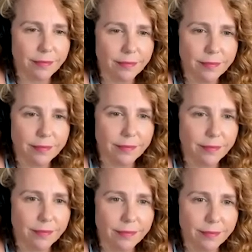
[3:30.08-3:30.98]

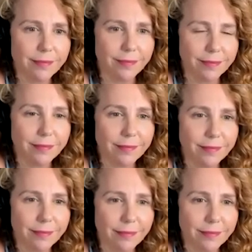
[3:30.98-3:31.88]

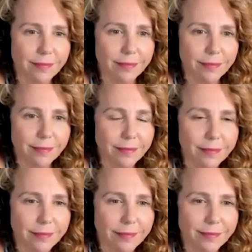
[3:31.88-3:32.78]

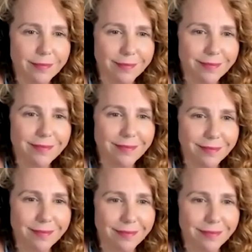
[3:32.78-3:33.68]

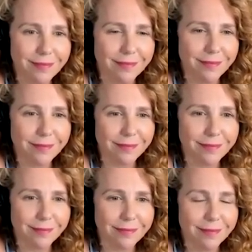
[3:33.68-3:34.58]

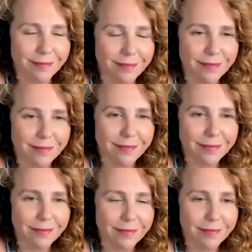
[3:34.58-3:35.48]

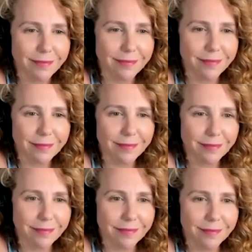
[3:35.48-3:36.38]

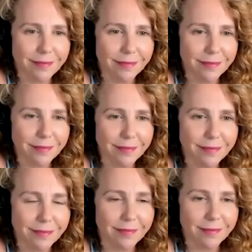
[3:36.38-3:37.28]

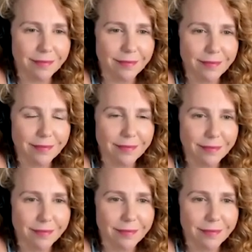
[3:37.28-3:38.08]
This person isn't speaking.